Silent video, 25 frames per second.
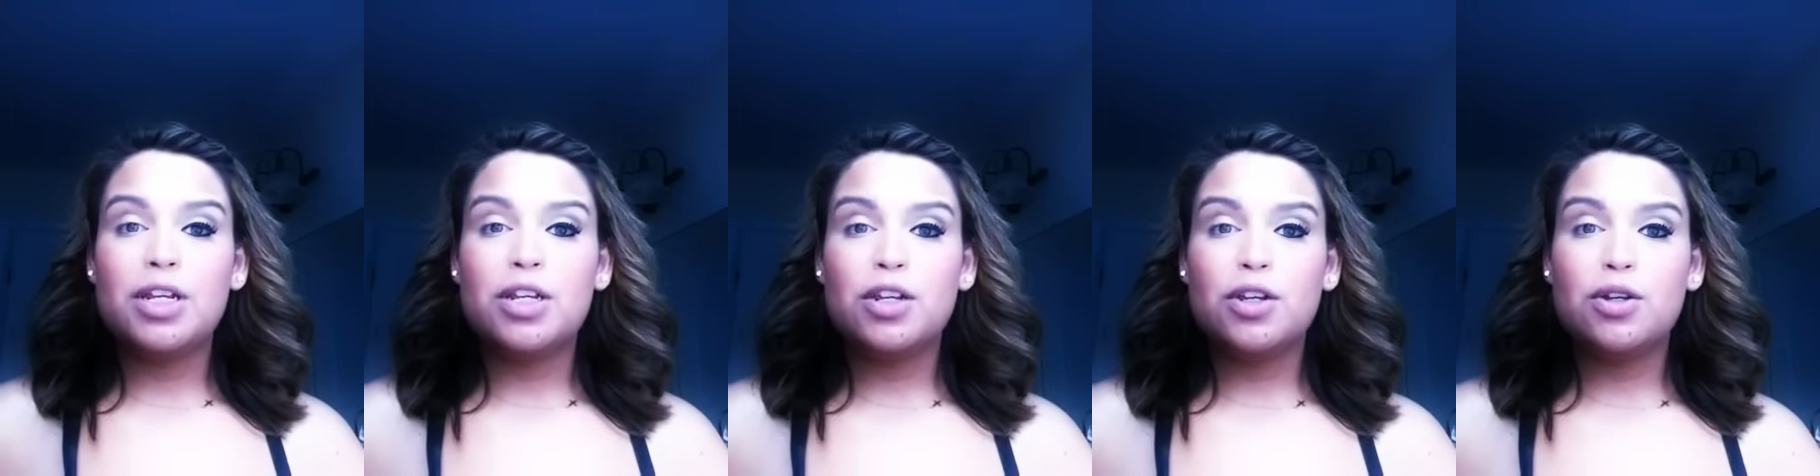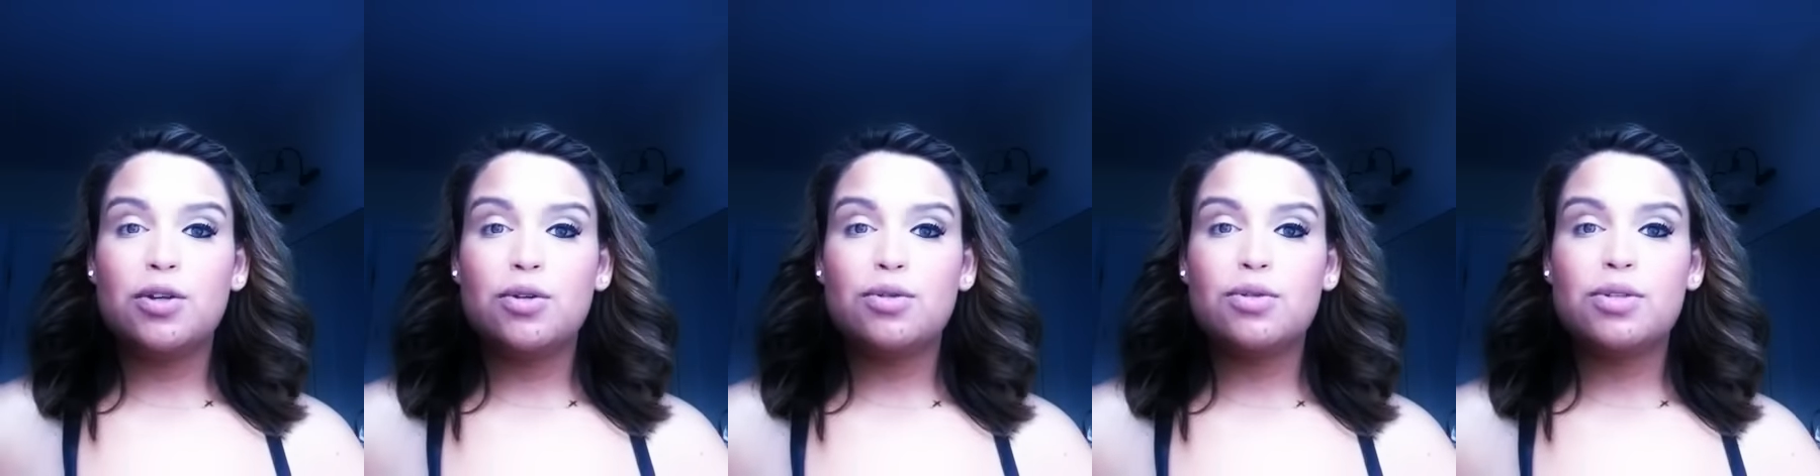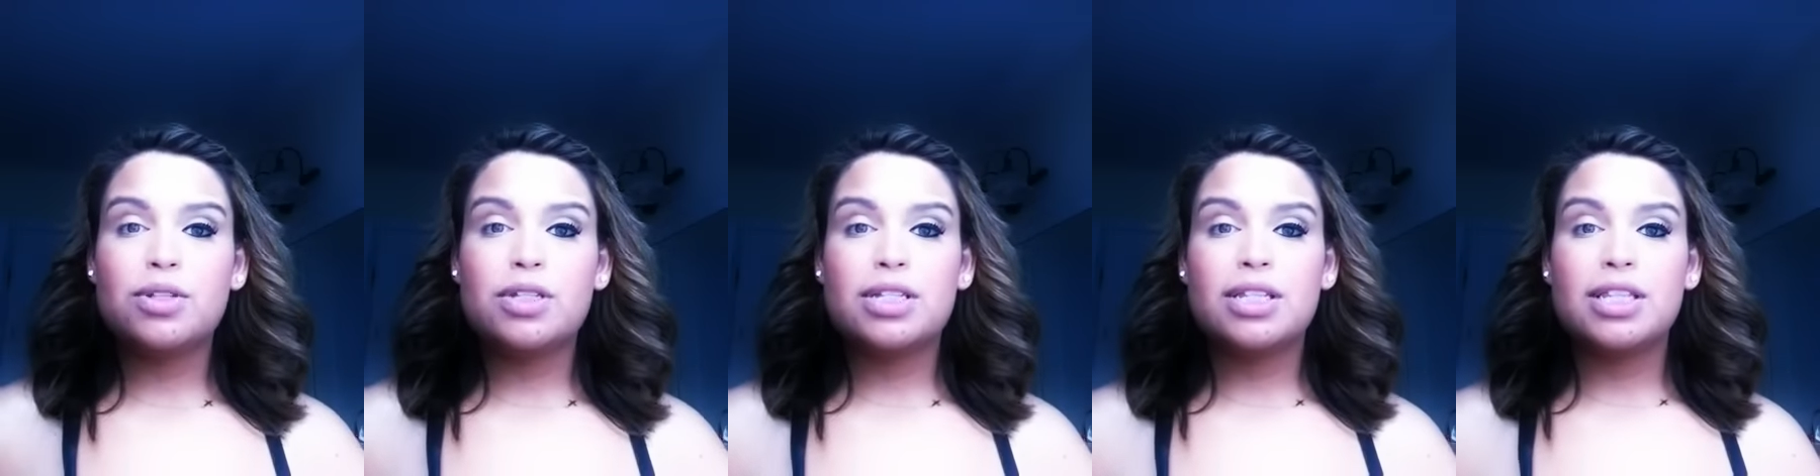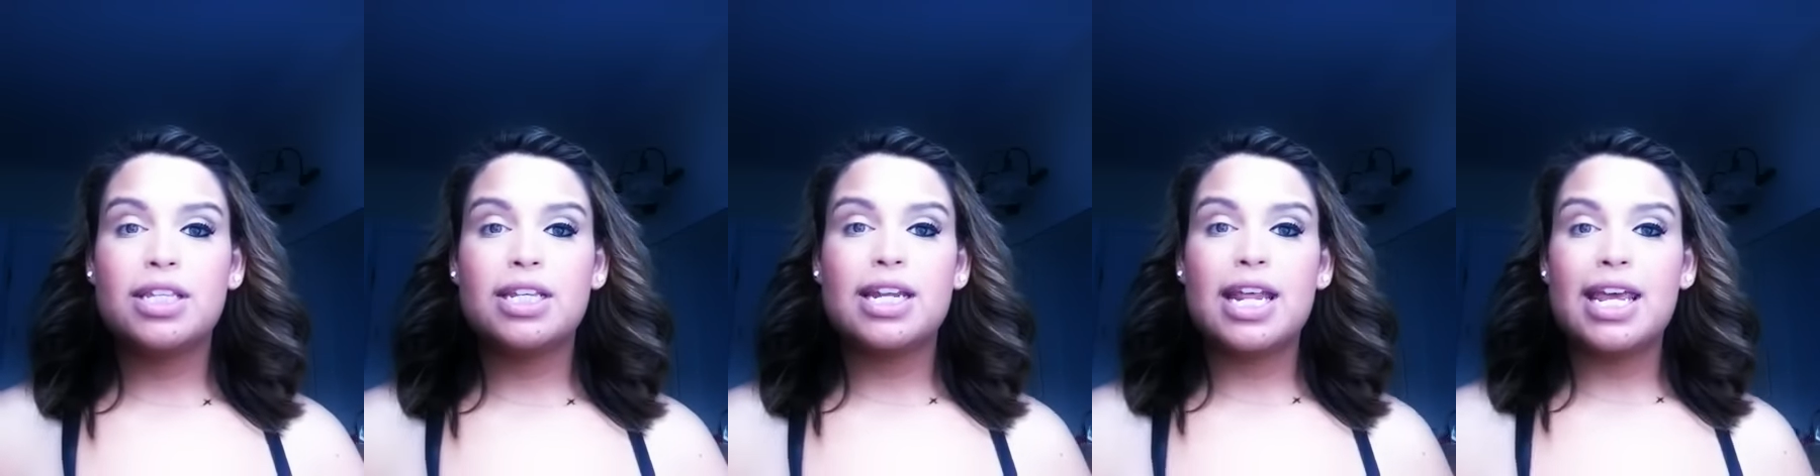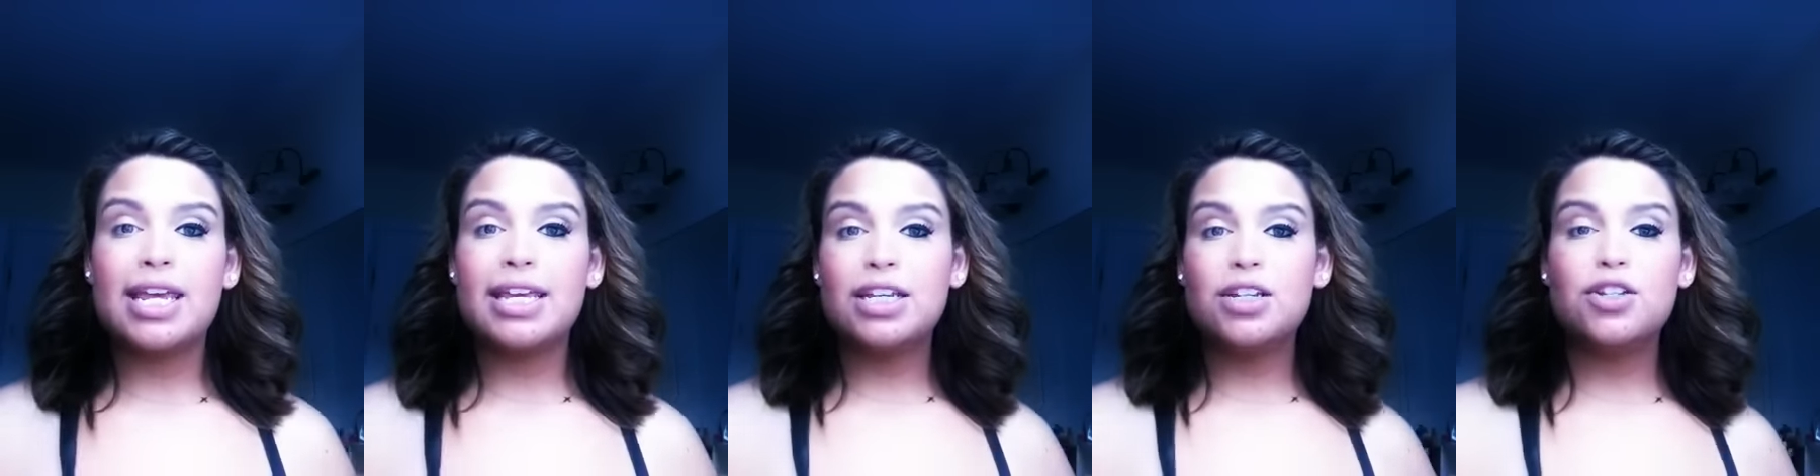use
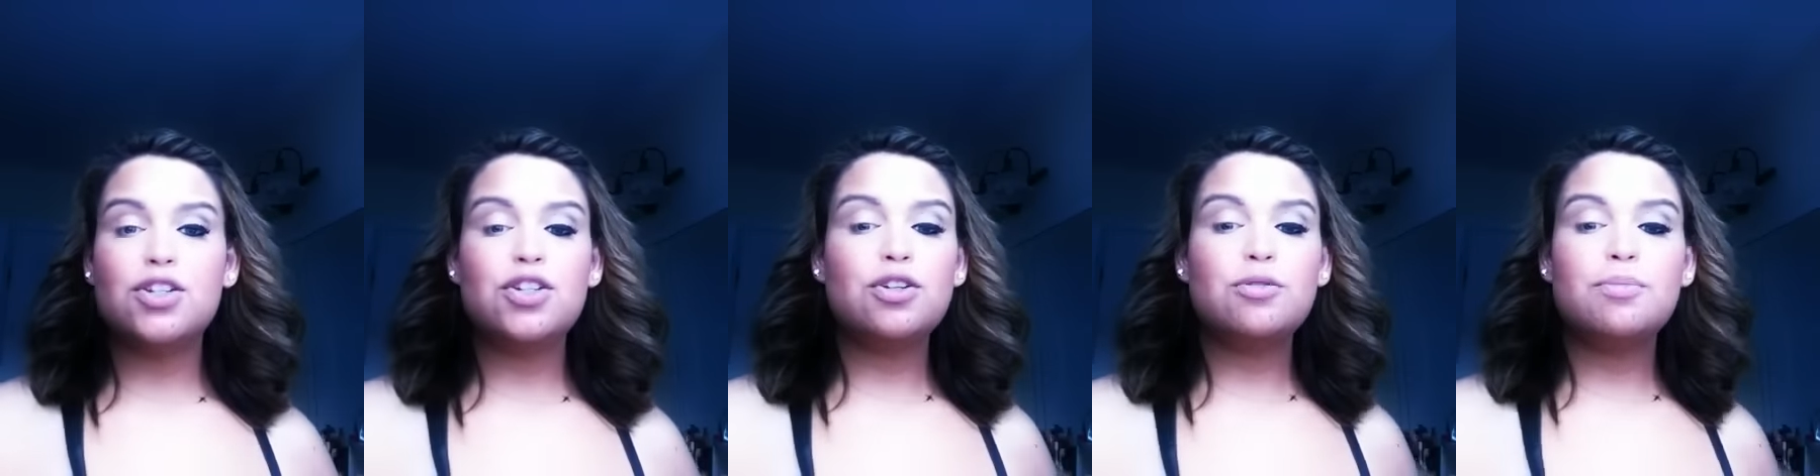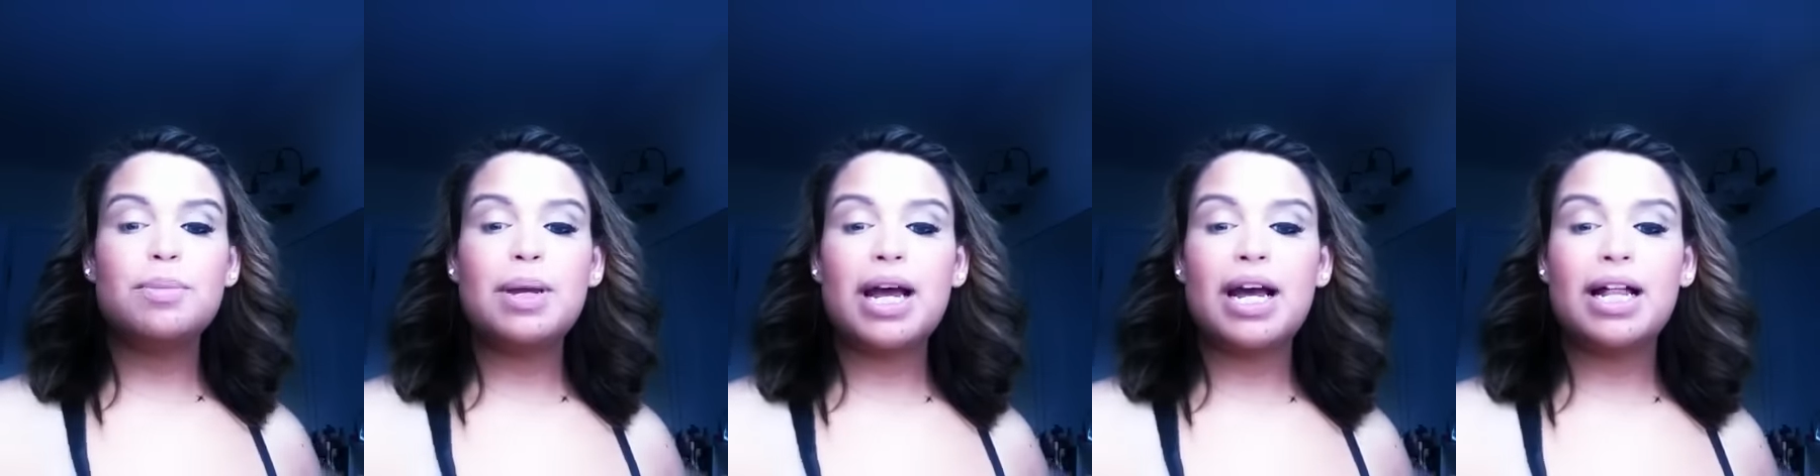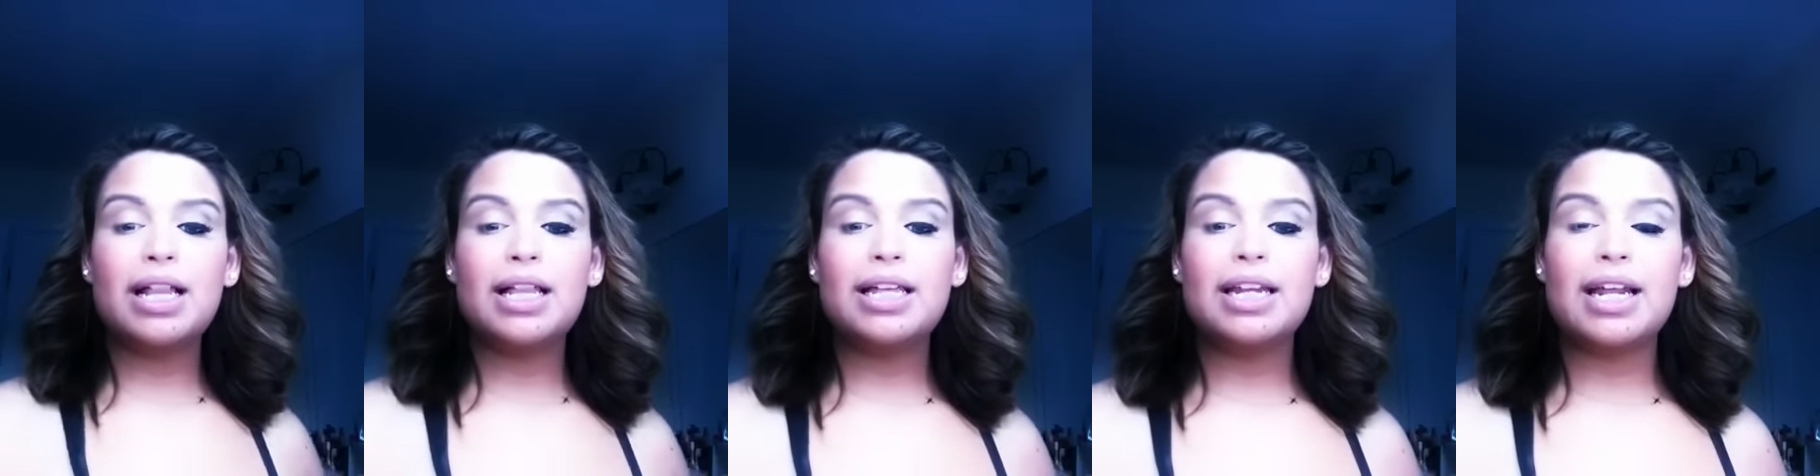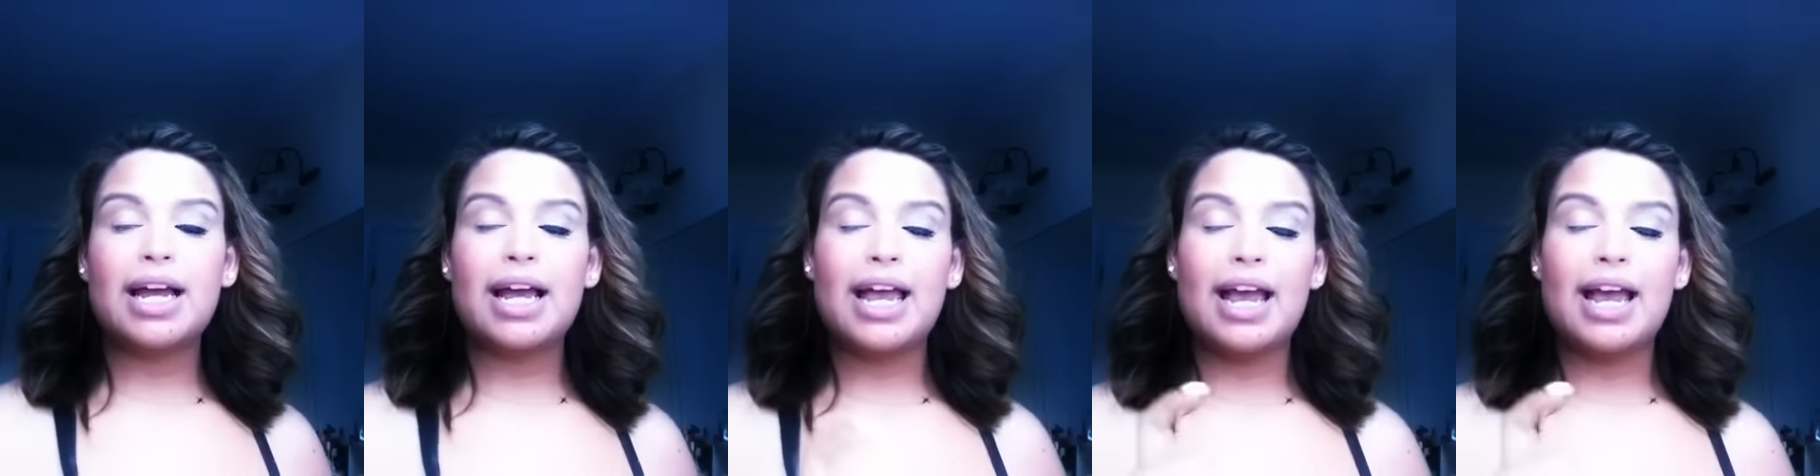the Naked 2 palette.